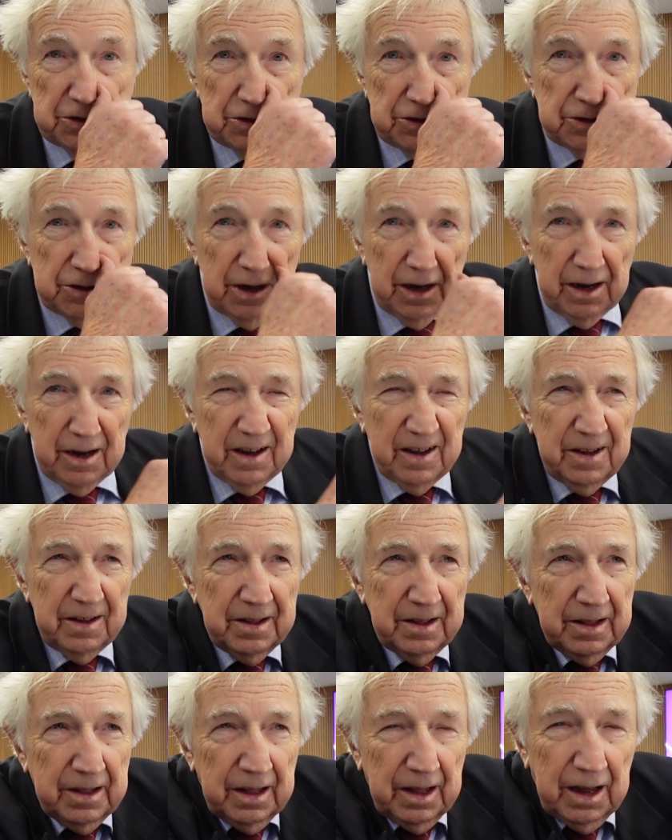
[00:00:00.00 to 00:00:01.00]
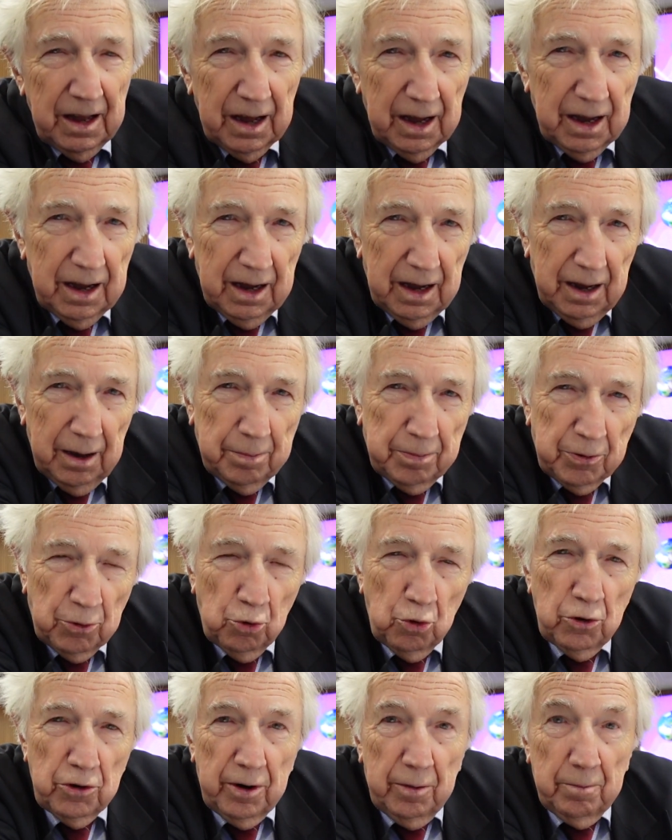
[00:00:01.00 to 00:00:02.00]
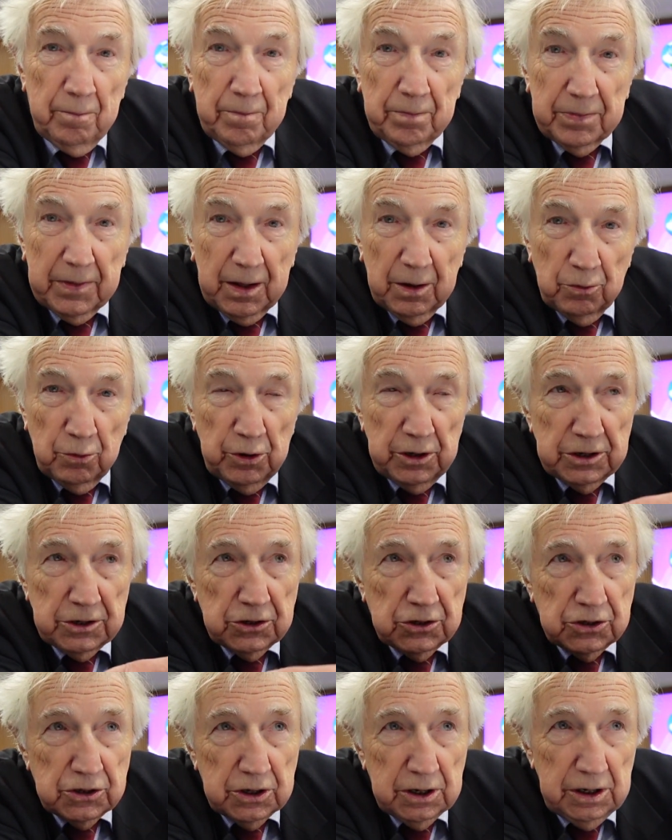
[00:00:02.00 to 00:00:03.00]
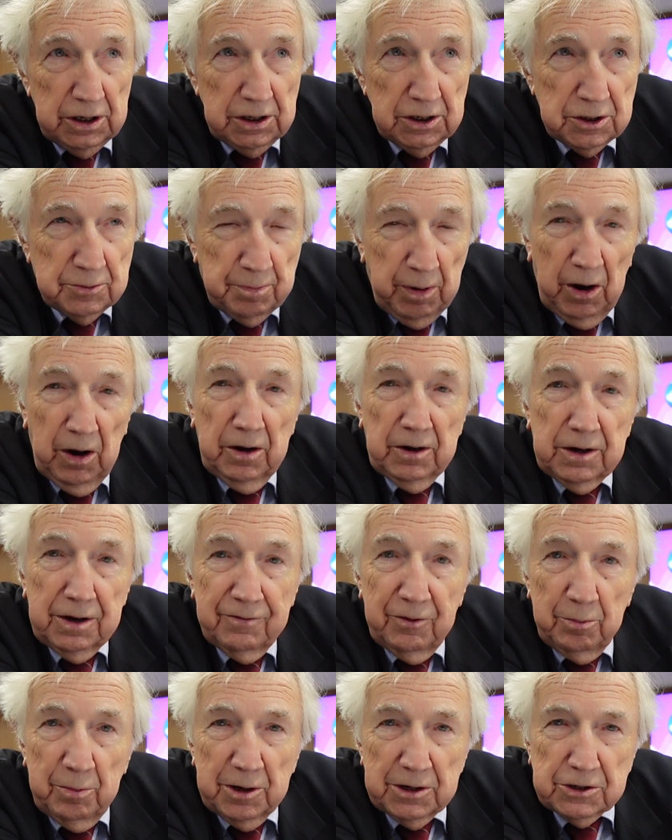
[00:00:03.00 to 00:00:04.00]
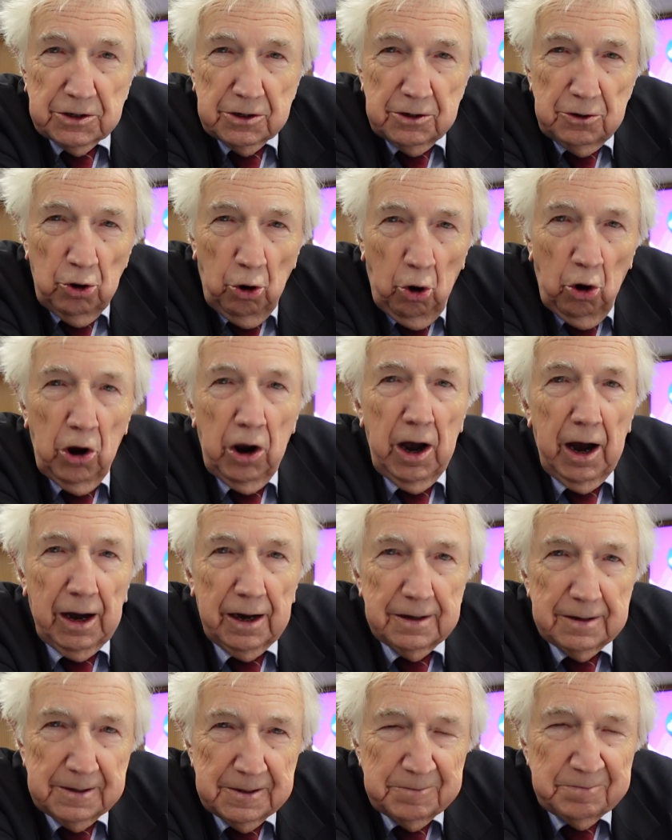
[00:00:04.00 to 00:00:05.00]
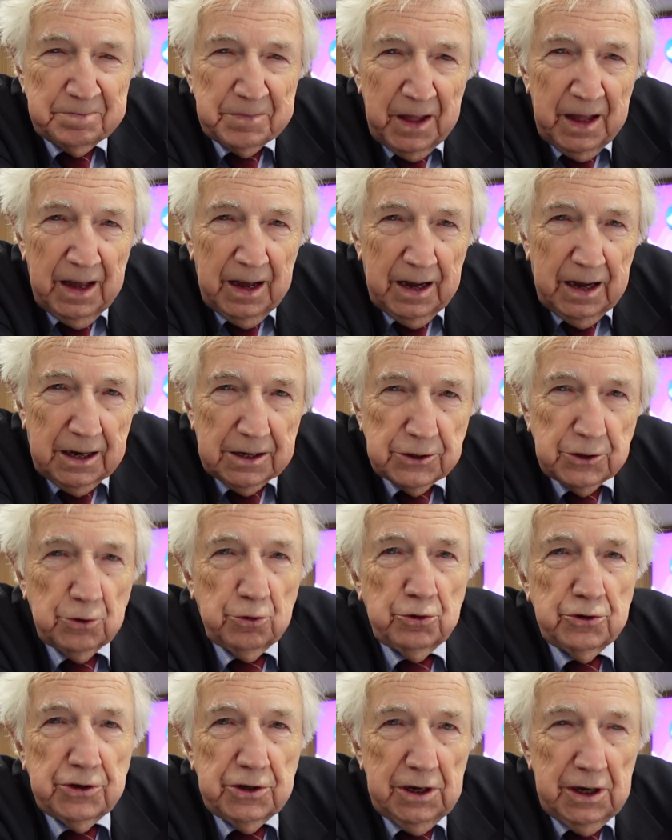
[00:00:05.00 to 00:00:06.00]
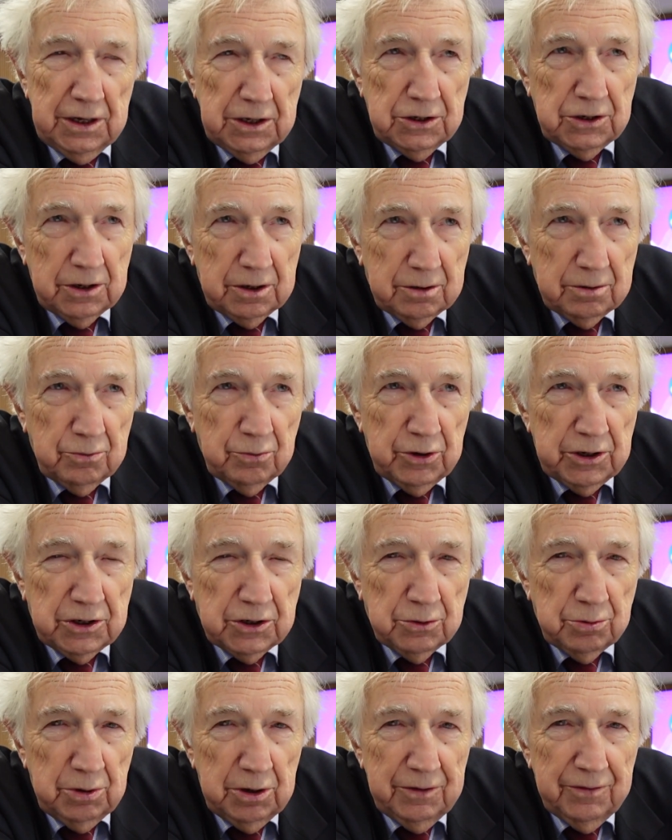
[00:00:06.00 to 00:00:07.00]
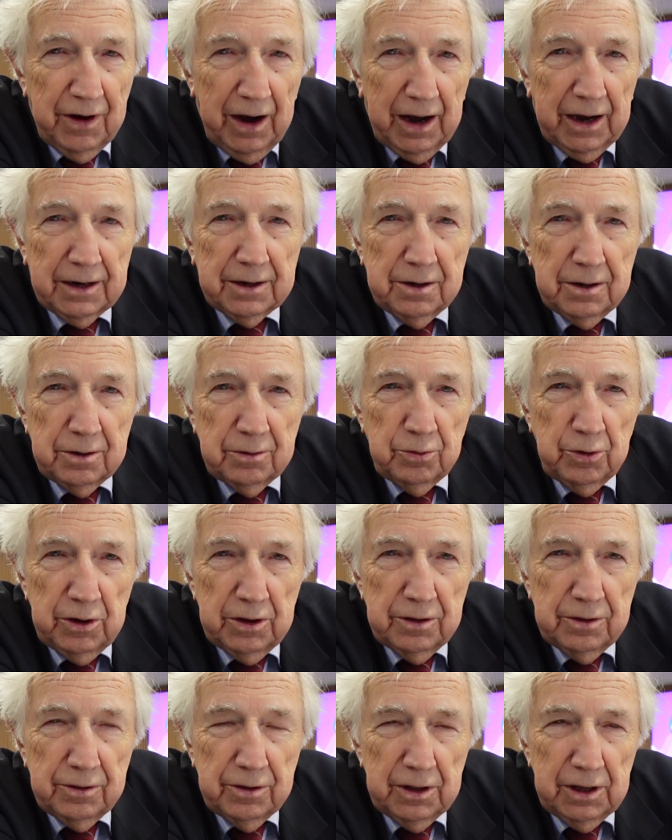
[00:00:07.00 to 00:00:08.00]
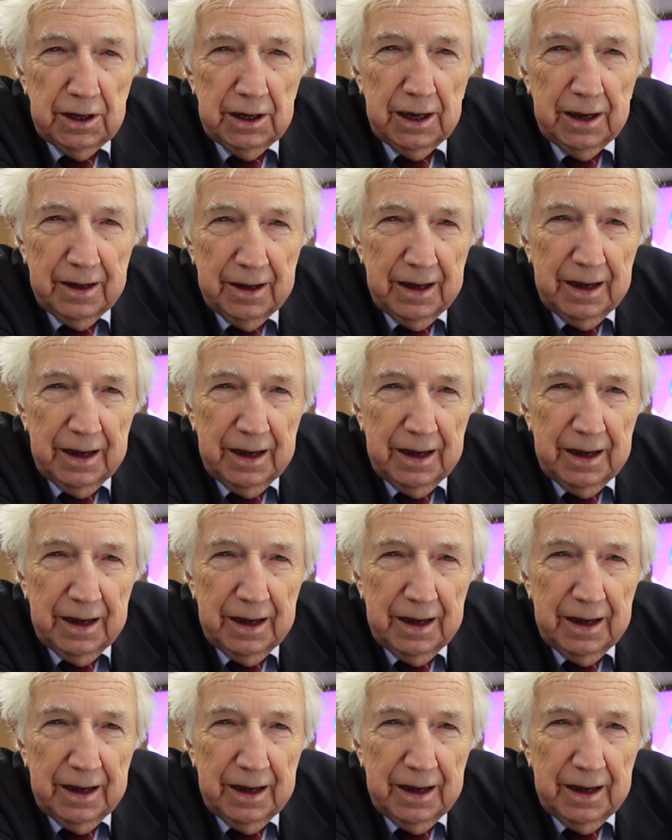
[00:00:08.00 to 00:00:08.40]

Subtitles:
is a program which is part of a much longer association which we've had with the